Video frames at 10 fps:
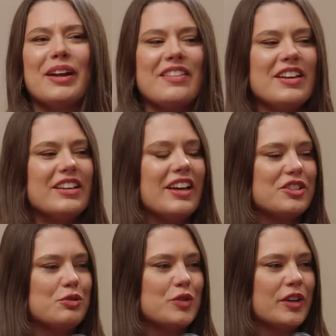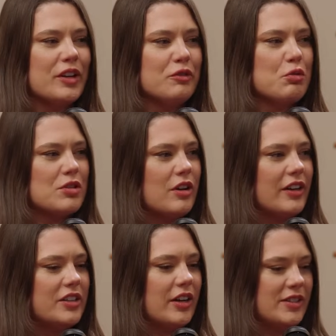But I think, she was very comfortable
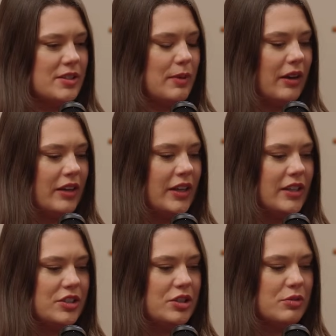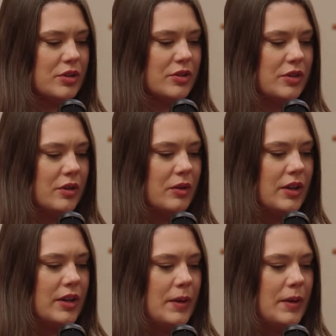talking to us about it, and she was also,